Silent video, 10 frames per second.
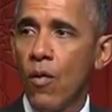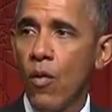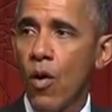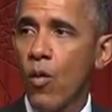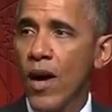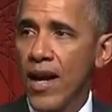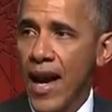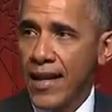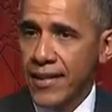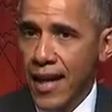or when
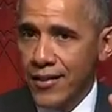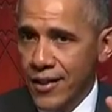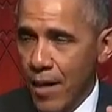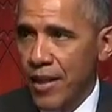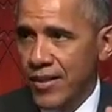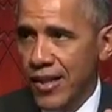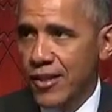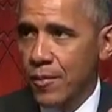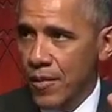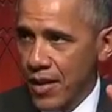
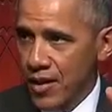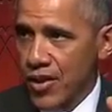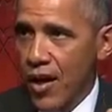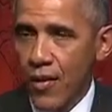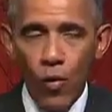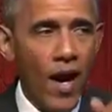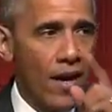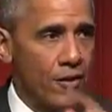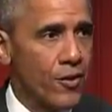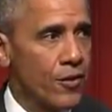anti-Semitism is on the rise.